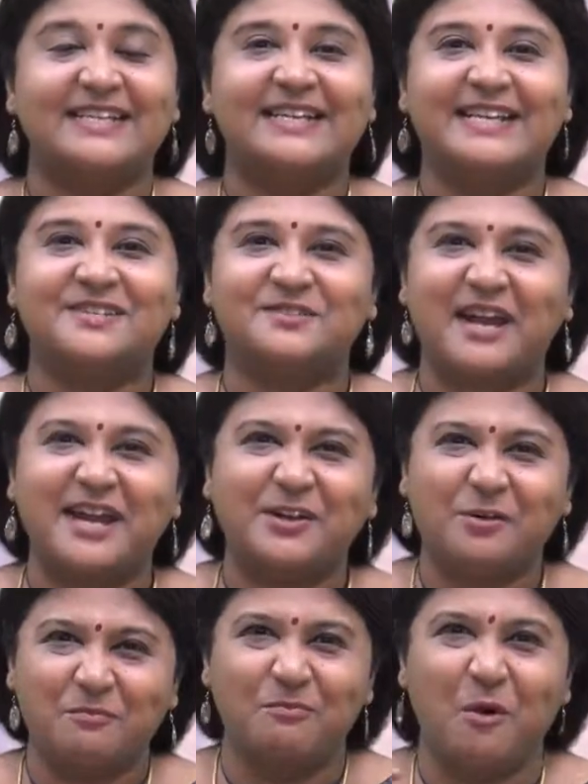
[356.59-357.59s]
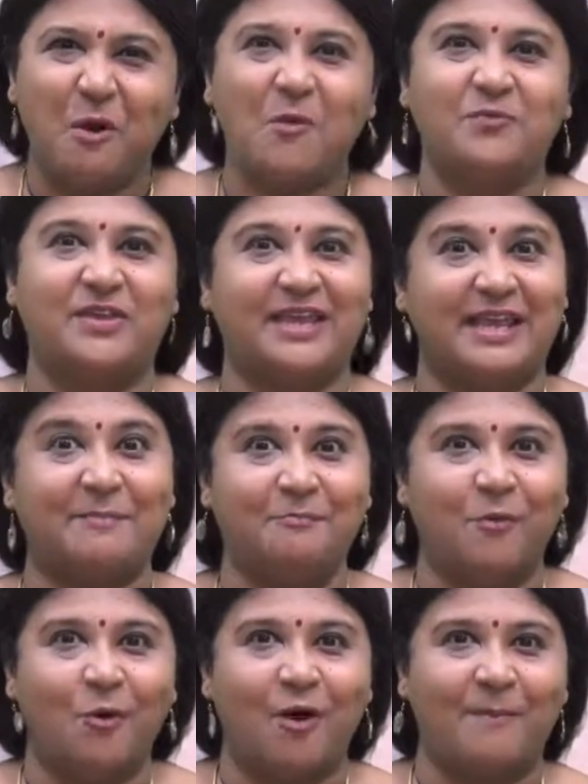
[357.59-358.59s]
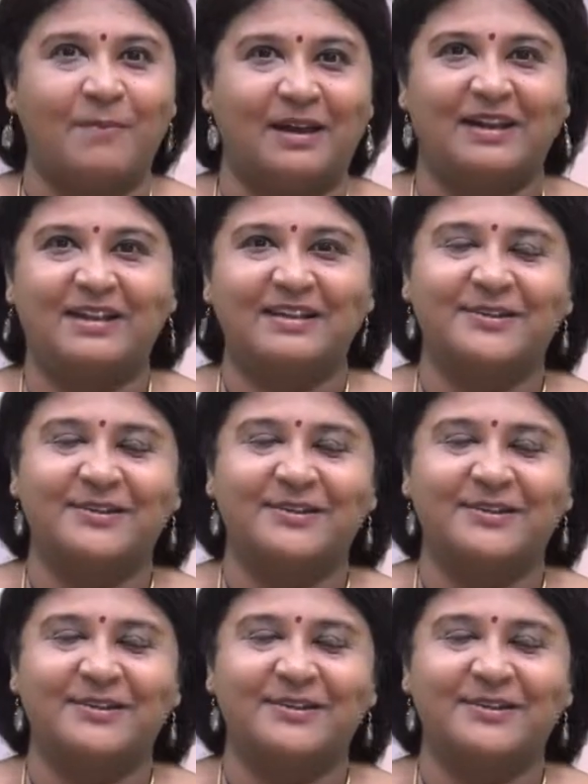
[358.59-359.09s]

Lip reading: he's trying to move the immovable.